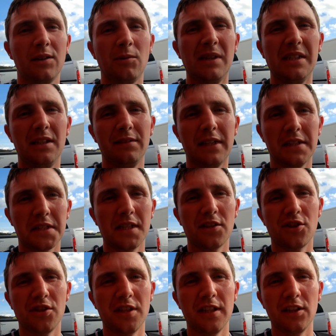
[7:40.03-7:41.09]
Well, that
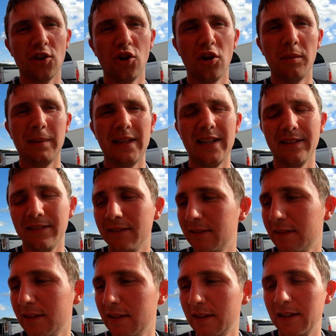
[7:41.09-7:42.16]
session didn't go to plan.
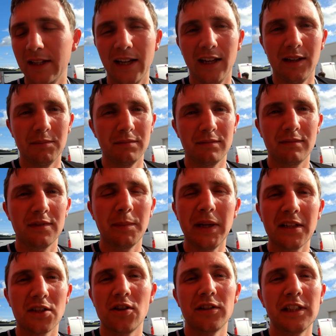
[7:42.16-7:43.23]
The
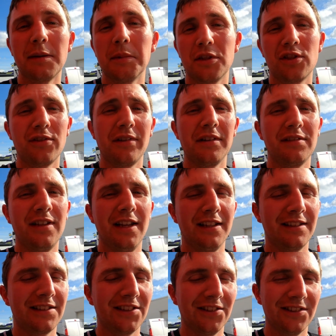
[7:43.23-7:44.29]
bike's not damaged or anything,
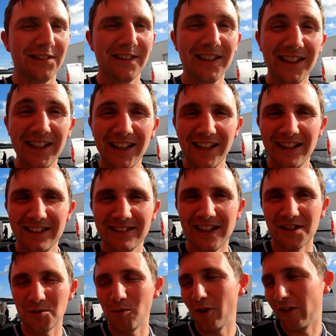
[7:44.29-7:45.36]
so
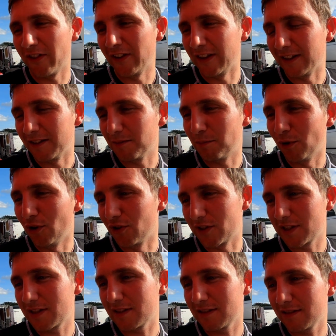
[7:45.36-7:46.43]
that's one thing,
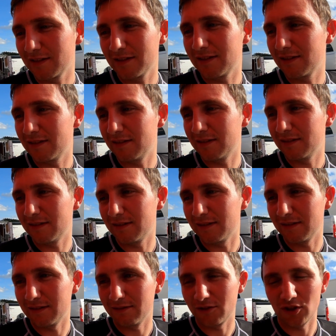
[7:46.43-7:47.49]
but
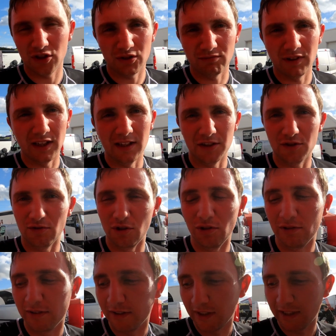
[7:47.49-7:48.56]
just really
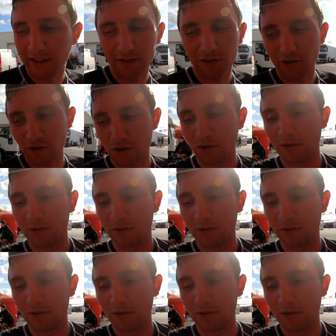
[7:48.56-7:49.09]
struggled, just